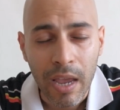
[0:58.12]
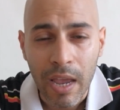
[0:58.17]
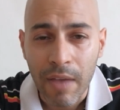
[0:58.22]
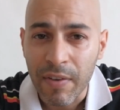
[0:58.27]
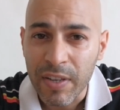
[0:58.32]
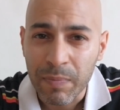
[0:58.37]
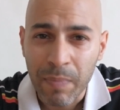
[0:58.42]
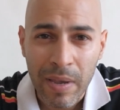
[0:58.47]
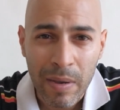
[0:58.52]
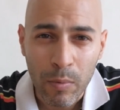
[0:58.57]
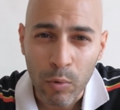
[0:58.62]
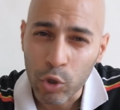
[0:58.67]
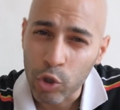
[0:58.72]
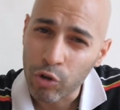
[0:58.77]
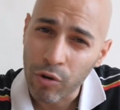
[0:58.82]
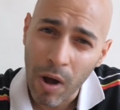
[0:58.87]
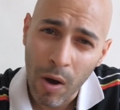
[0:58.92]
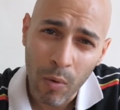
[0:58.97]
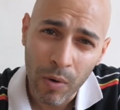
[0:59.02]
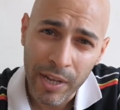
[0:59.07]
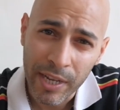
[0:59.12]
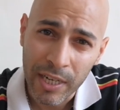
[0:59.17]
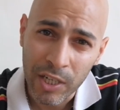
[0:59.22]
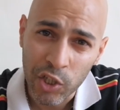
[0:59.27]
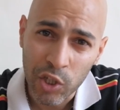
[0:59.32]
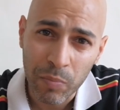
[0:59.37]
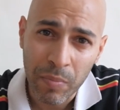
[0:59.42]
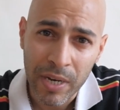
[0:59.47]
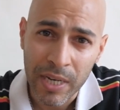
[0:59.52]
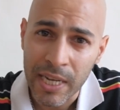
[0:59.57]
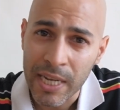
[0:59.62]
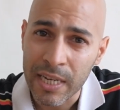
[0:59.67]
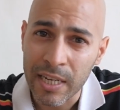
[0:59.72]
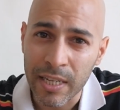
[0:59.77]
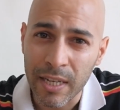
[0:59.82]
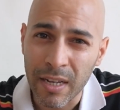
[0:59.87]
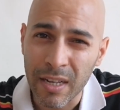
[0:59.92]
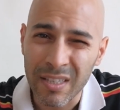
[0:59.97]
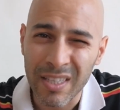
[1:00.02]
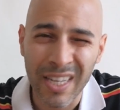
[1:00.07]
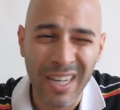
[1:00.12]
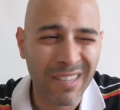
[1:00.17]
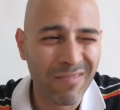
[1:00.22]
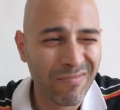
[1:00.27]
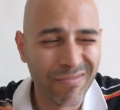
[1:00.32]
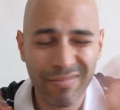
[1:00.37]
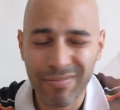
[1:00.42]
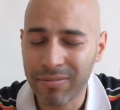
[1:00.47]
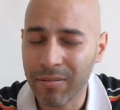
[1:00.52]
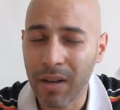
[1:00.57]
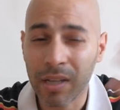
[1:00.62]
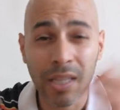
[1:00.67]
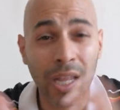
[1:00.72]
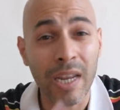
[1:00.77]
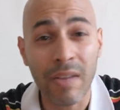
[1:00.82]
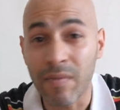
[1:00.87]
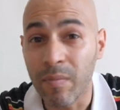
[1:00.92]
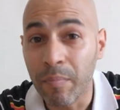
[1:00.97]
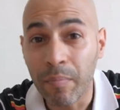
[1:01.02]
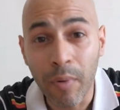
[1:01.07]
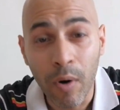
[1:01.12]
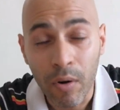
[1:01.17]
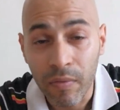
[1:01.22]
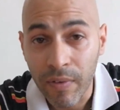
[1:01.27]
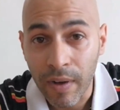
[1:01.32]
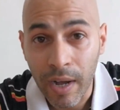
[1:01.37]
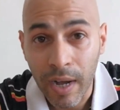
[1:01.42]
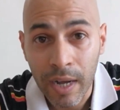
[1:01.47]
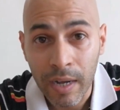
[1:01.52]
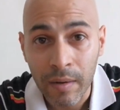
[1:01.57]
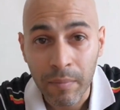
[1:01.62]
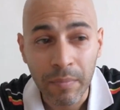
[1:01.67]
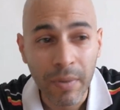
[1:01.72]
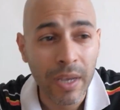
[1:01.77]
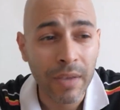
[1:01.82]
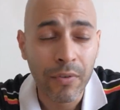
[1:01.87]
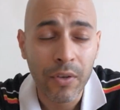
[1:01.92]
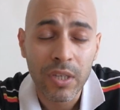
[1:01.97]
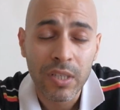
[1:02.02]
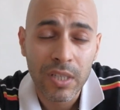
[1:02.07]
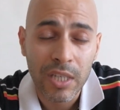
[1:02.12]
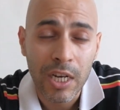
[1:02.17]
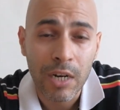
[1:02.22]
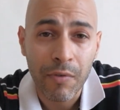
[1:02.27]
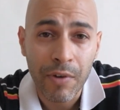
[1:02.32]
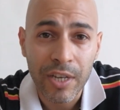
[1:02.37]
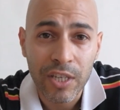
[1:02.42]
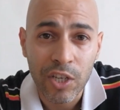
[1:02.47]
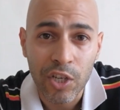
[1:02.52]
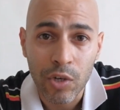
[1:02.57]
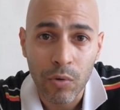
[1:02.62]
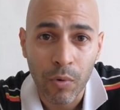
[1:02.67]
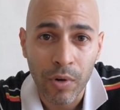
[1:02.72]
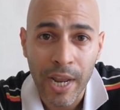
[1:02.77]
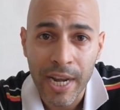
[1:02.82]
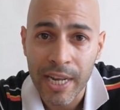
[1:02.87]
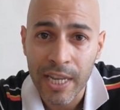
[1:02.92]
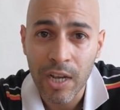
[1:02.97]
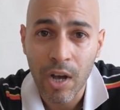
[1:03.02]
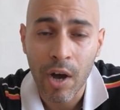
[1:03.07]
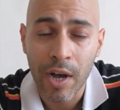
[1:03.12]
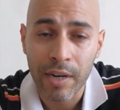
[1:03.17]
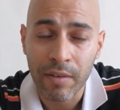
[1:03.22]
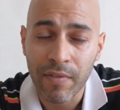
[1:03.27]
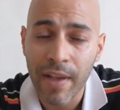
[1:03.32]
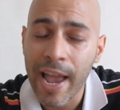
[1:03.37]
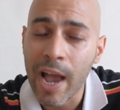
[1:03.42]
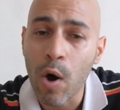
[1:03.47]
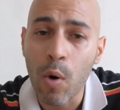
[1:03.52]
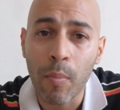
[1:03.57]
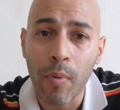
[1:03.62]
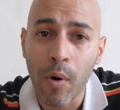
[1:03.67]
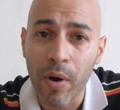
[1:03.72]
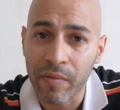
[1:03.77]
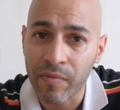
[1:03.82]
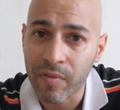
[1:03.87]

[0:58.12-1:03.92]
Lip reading: If it's people trolling and just being idiots, then I don't even bother. But if you're serious and you want any kind of help or